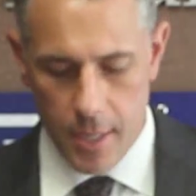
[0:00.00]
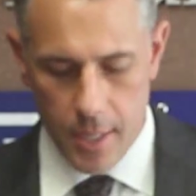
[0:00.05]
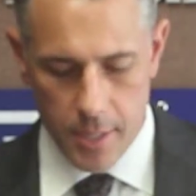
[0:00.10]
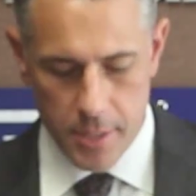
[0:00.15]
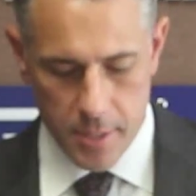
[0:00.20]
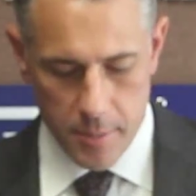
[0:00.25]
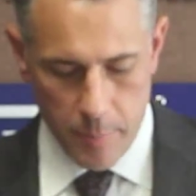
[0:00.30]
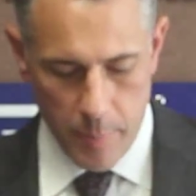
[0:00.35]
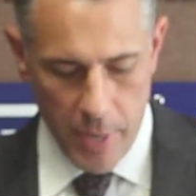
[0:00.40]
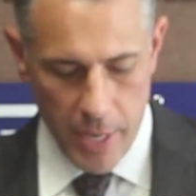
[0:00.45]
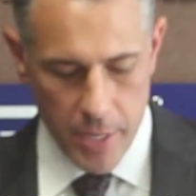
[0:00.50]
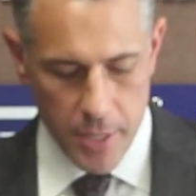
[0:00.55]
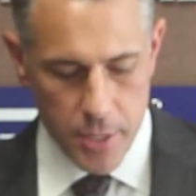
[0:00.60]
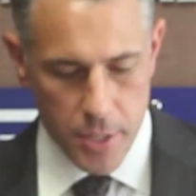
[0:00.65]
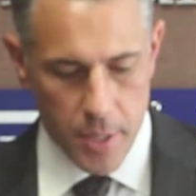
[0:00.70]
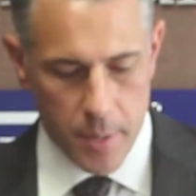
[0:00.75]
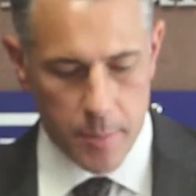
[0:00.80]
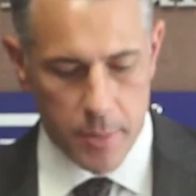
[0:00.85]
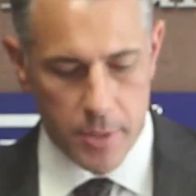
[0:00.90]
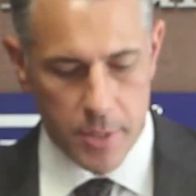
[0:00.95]
some
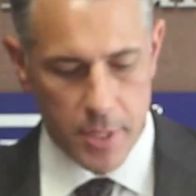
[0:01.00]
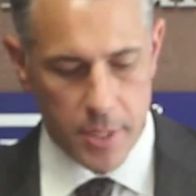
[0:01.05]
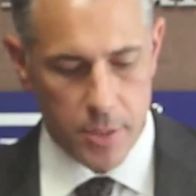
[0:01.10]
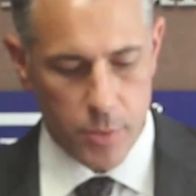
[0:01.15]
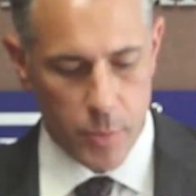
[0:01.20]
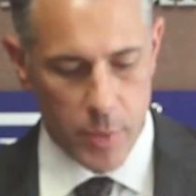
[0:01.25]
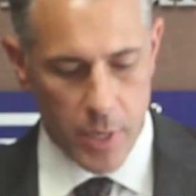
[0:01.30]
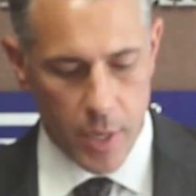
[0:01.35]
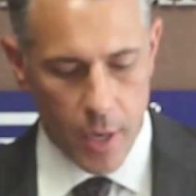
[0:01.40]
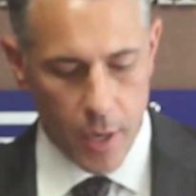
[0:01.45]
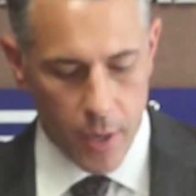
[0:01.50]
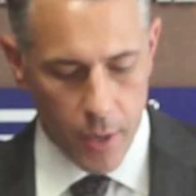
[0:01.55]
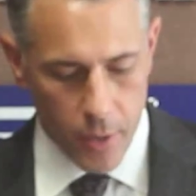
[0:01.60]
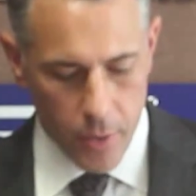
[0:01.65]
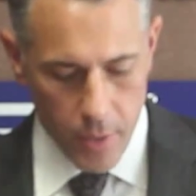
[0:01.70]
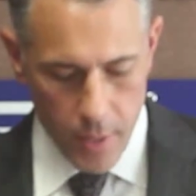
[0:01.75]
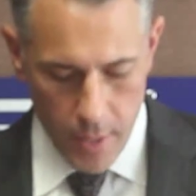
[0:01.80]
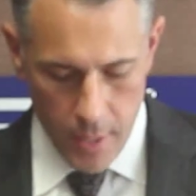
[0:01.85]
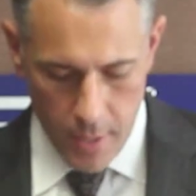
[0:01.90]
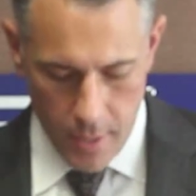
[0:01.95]
page numbers as we
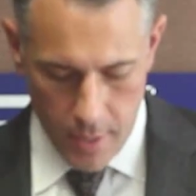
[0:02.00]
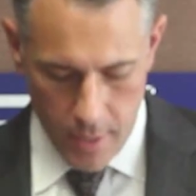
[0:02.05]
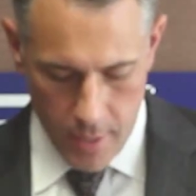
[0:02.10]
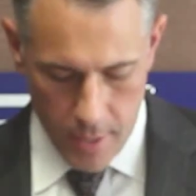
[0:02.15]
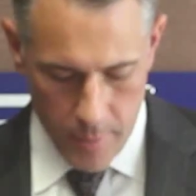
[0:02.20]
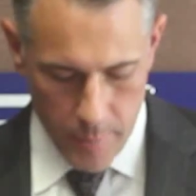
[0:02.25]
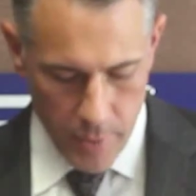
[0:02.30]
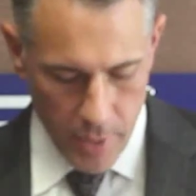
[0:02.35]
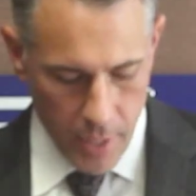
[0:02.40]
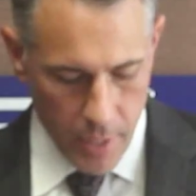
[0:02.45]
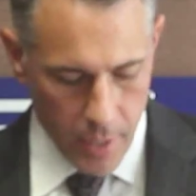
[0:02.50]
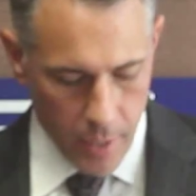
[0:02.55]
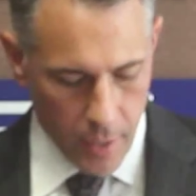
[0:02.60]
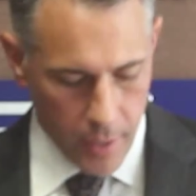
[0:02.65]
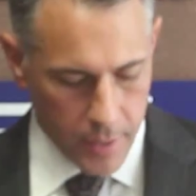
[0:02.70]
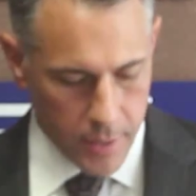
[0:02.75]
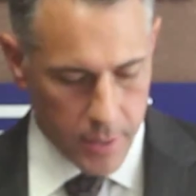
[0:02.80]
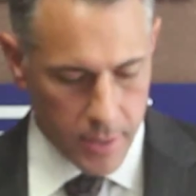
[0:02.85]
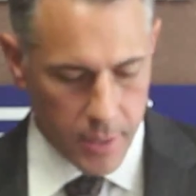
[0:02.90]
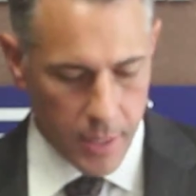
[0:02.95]
go. Beginning
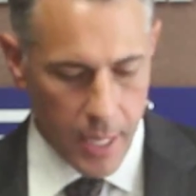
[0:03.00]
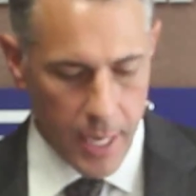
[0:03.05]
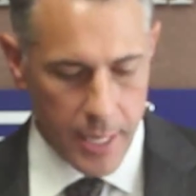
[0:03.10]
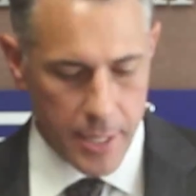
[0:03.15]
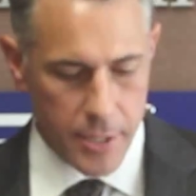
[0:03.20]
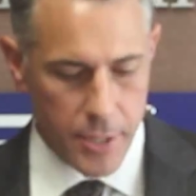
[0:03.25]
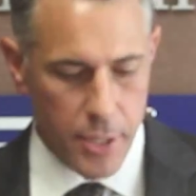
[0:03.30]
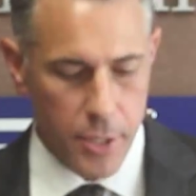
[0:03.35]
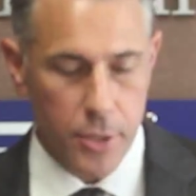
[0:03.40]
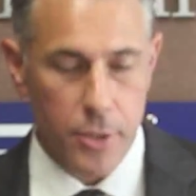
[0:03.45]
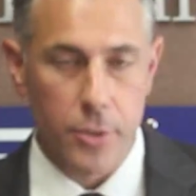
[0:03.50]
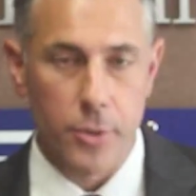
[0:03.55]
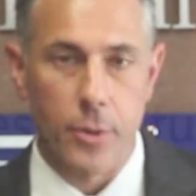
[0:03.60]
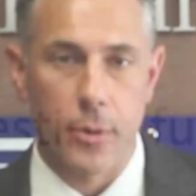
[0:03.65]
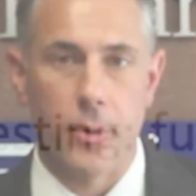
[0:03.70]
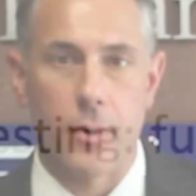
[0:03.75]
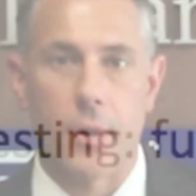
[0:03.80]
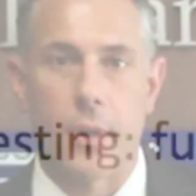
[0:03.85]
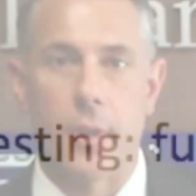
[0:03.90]
on slide 2,